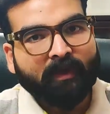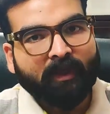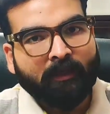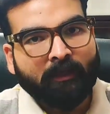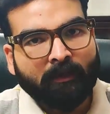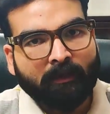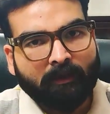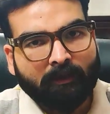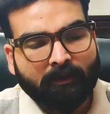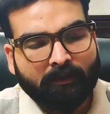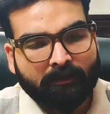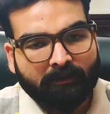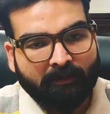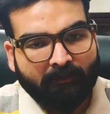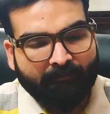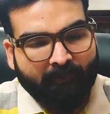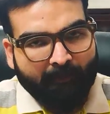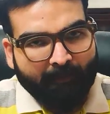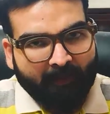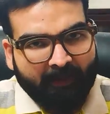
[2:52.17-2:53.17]

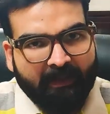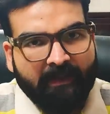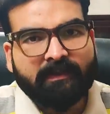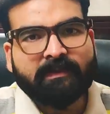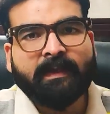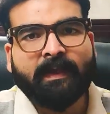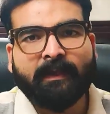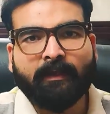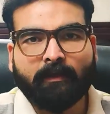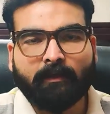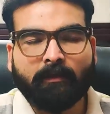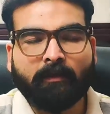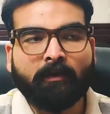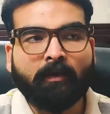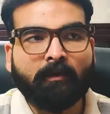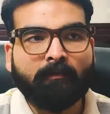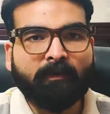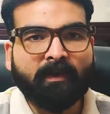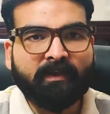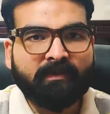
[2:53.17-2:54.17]
the Vipareet thing
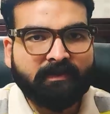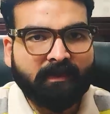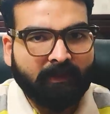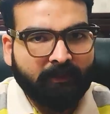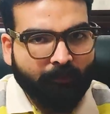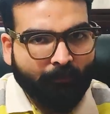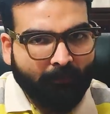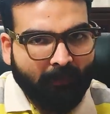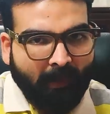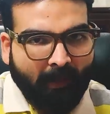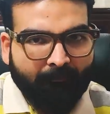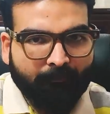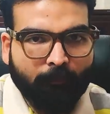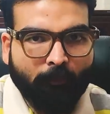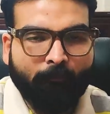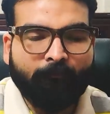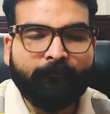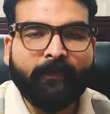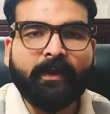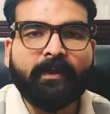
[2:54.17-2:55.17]
means that you will have
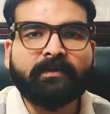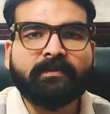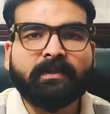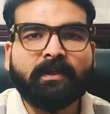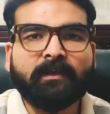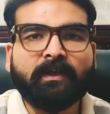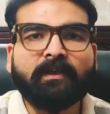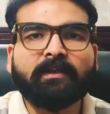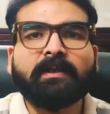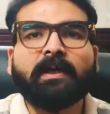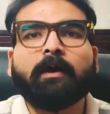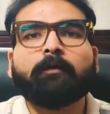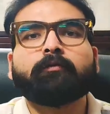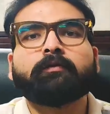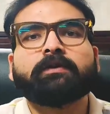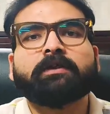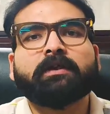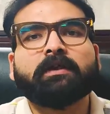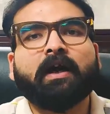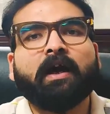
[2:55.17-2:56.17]
to face and
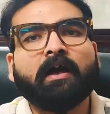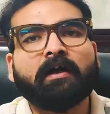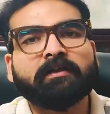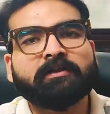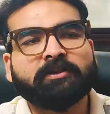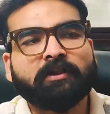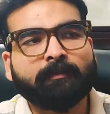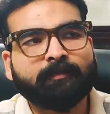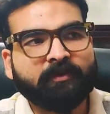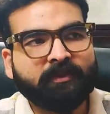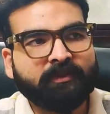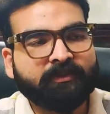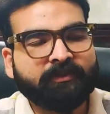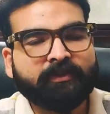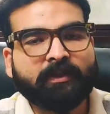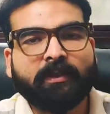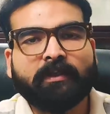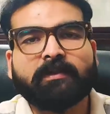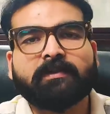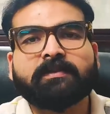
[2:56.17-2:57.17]
encounter hardships,
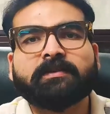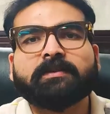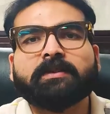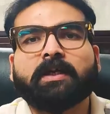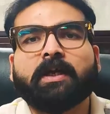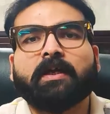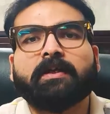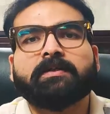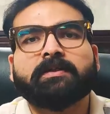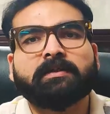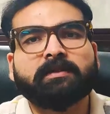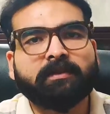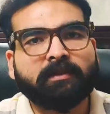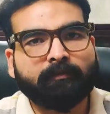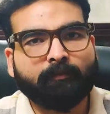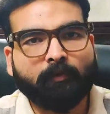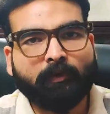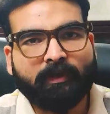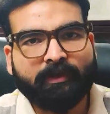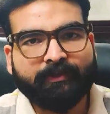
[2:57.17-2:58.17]
struggles, trials and
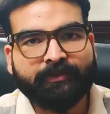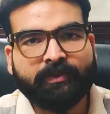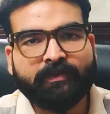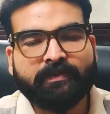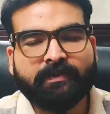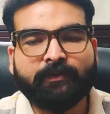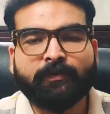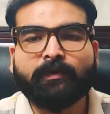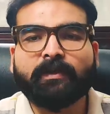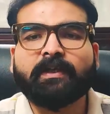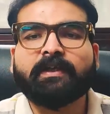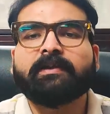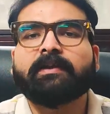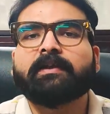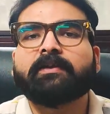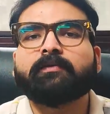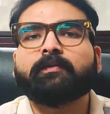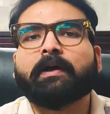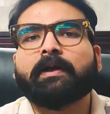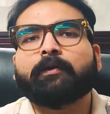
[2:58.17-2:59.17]
tribulations. Only
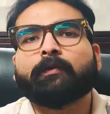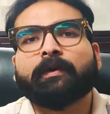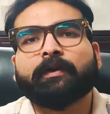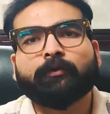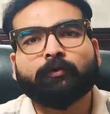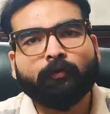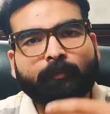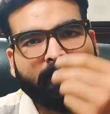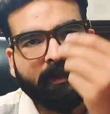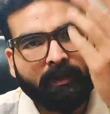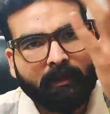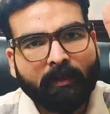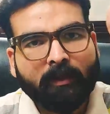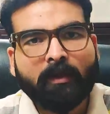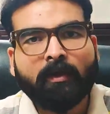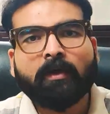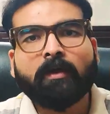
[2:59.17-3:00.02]
then you are going to be